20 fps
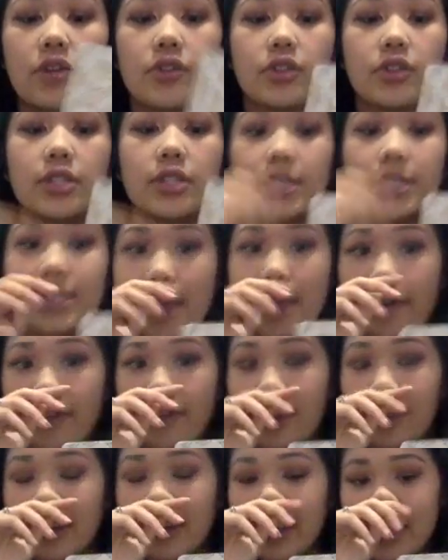there's
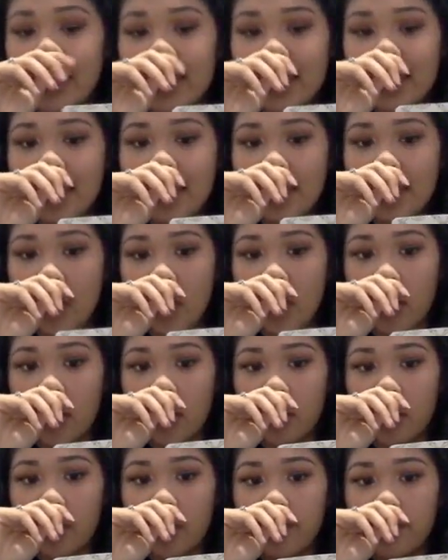definitely
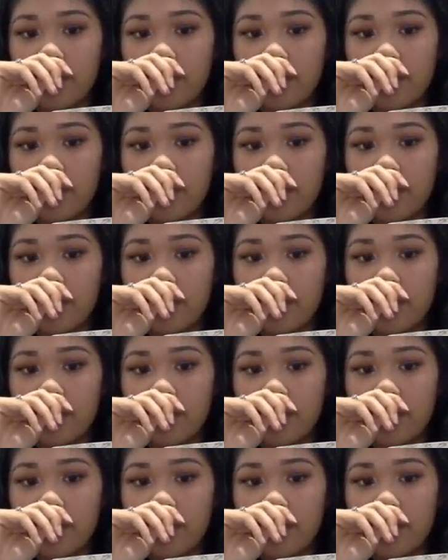some